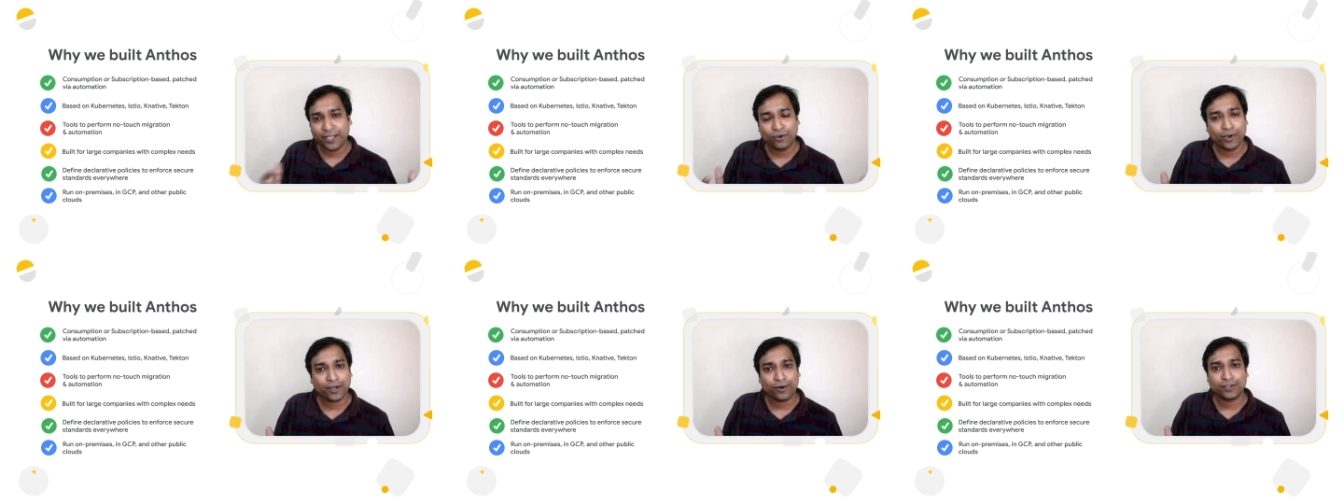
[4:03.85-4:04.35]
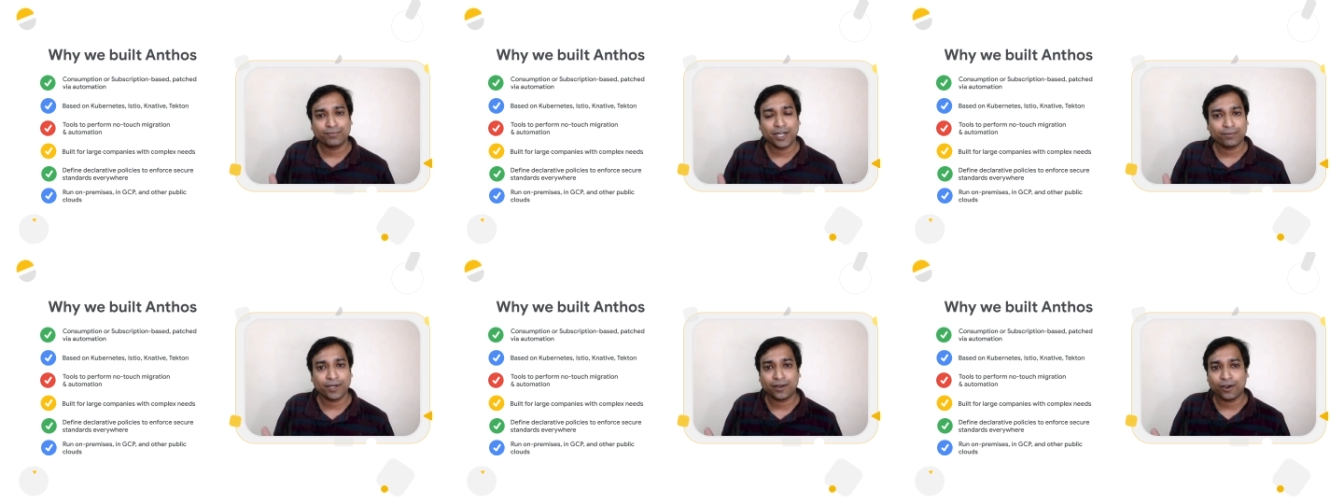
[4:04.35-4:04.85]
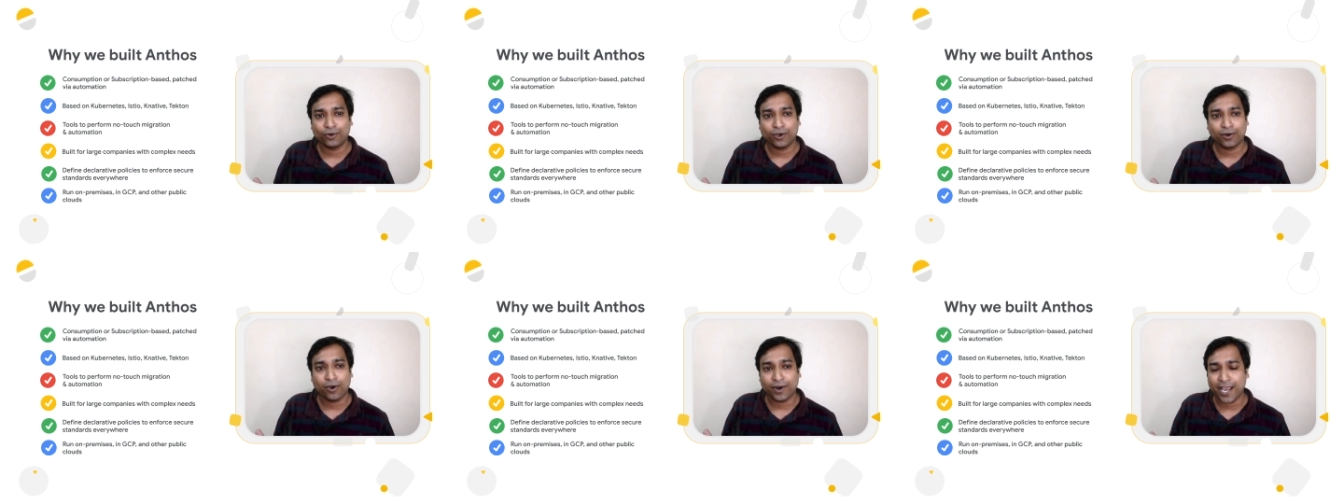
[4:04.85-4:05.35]
you know across multiple cloud or,
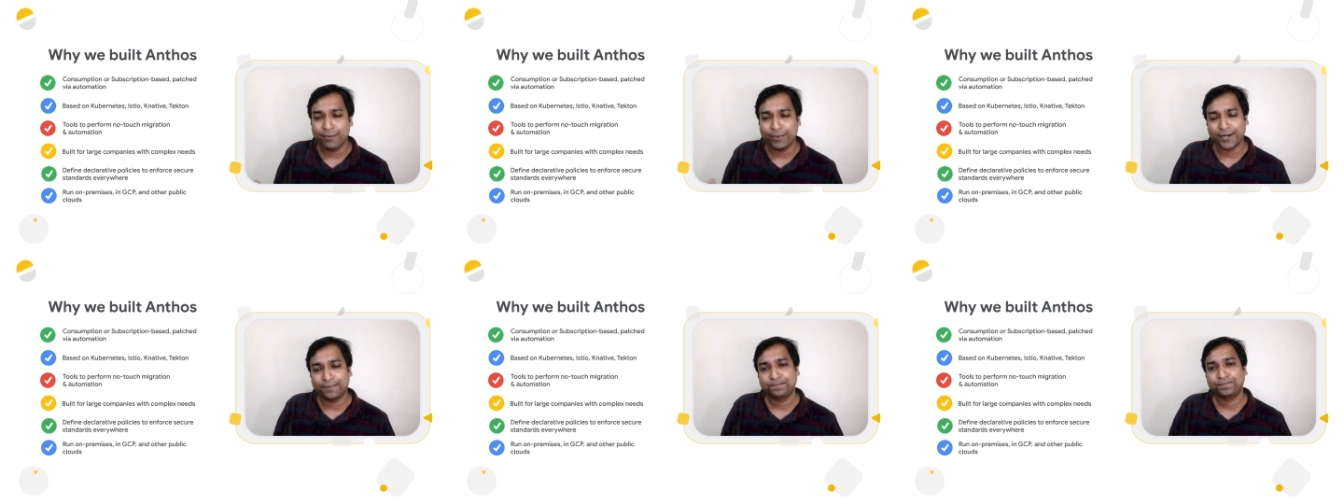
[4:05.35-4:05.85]
or hybrid.